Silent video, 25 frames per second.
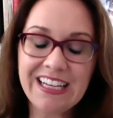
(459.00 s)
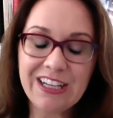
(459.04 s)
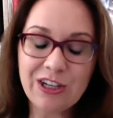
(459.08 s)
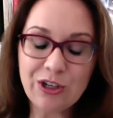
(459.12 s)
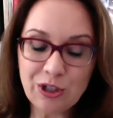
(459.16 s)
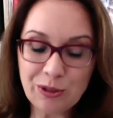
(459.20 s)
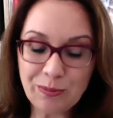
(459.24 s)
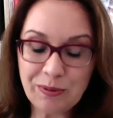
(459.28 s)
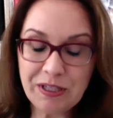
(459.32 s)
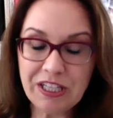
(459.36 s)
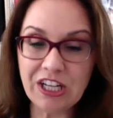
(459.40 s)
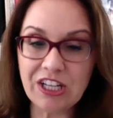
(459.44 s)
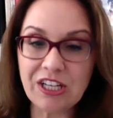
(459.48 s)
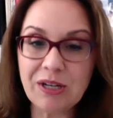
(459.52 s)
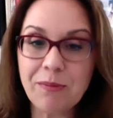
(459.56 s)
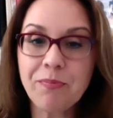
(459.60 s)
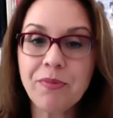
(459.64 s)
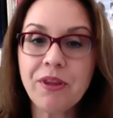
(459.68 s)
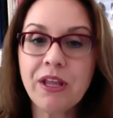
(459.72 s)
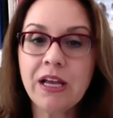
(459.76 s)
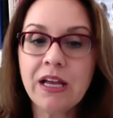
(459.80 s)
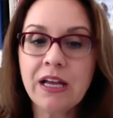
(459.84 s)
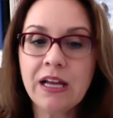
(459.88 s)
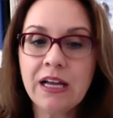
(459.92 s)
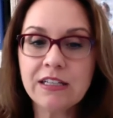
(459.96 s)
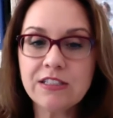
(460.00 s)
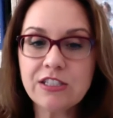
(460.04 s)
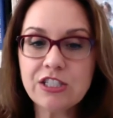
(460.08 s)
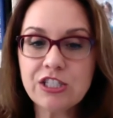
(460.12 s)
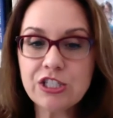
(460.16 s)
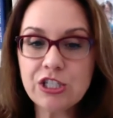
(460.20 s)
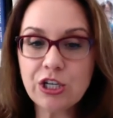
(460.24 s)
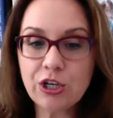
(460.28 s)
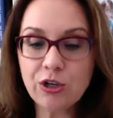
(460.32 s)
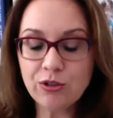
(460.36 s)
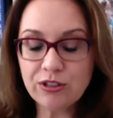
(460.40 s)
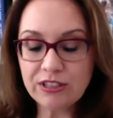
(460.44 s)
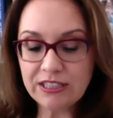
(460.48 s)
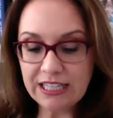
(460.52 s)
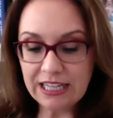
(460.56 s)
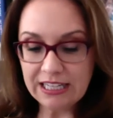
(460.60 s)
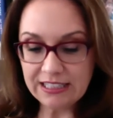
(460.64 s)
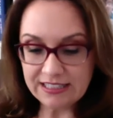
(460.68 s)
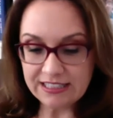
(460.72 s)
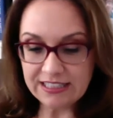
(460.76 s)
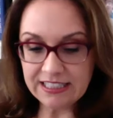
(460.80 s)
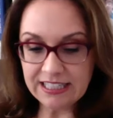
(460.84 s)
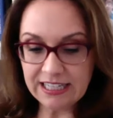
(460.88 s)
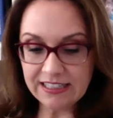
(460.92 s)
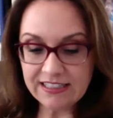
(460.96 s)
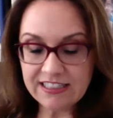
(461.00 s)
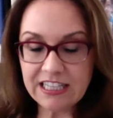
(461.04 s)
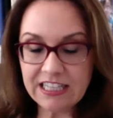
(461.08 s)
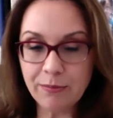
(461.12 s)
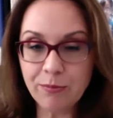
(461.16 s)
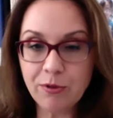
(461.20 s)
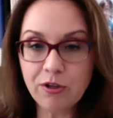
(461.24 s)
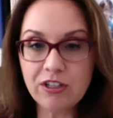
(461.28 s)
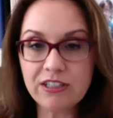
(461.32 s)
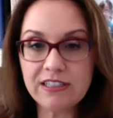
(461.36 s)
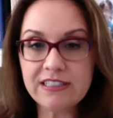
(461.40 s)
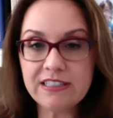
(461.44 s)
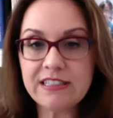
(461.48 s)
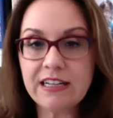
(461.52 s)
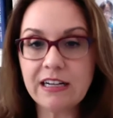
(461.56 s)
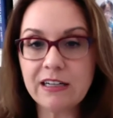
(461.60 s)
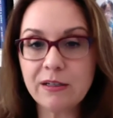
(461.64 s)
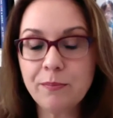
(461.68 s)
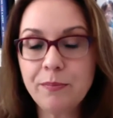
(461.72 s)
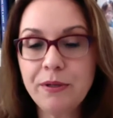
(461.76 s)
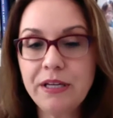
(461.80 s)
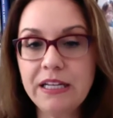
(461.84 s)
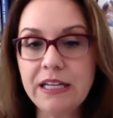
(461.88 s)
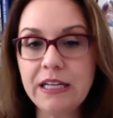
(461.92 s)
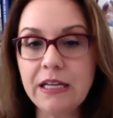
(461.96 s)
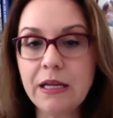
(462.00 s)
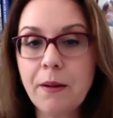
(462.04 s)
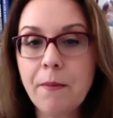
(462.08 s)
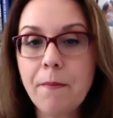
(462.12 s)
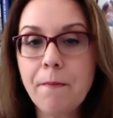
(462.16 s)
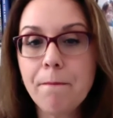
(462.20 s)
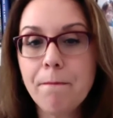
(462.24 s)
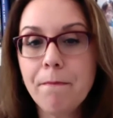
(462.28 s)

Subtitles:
could be done. So that's the next step. You're going to start pinning.